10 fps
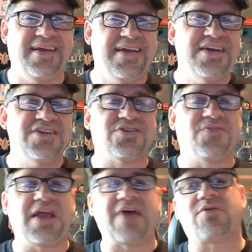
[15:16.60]
So if you
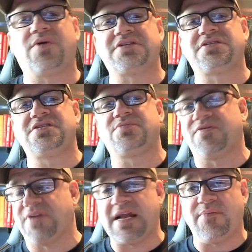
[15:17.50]
have questions, you want to
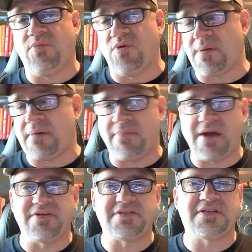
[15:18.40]
find out more about
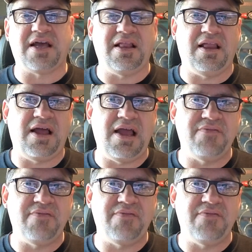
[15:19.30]
MyRaces.live